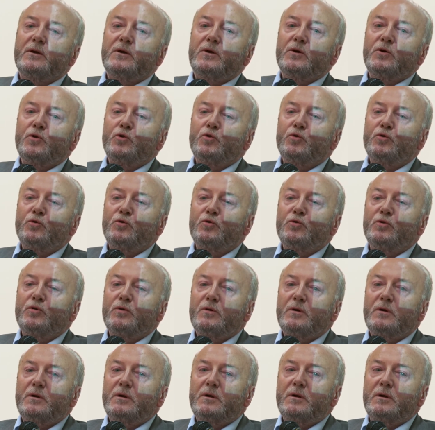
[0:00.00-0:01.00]
who
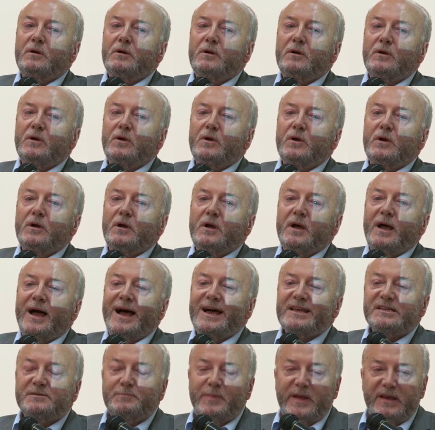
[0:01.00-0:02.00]

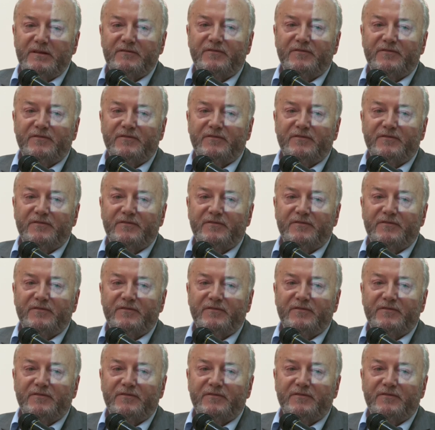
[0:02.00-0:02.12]
has been